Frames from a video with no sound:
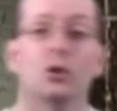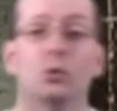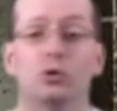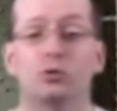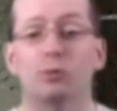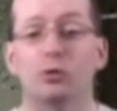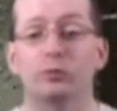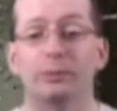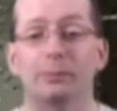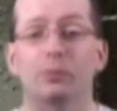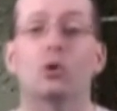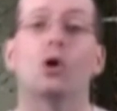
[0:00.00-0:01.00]
which most
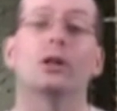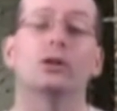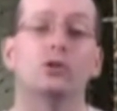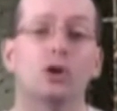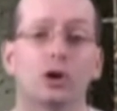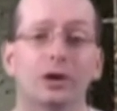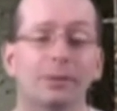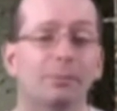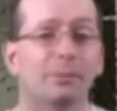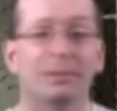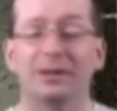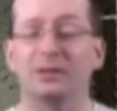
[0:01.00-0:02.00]
people call a turnip,
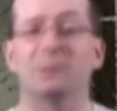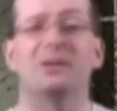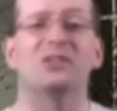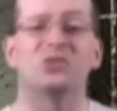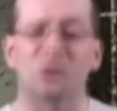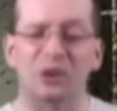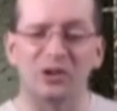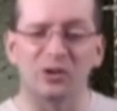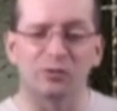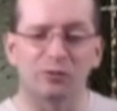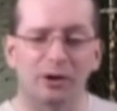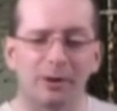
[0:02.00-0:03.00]
but it depends where
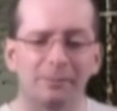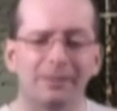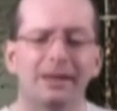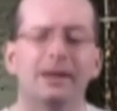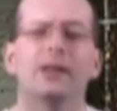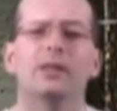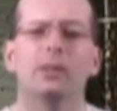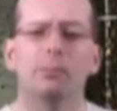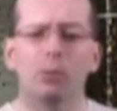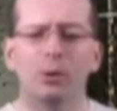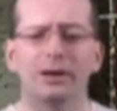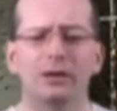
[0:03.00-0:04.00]
you're from. The
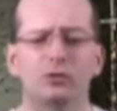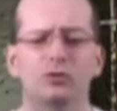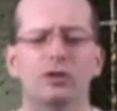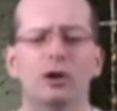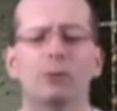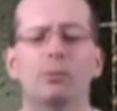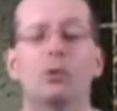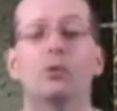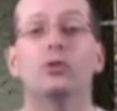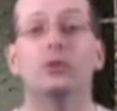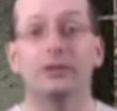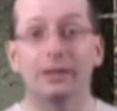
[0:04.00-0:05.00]
point is they're
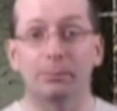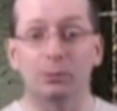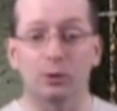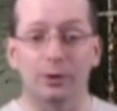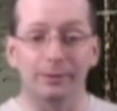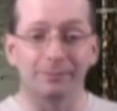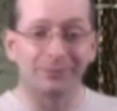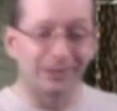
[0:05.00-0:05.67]
both diploid.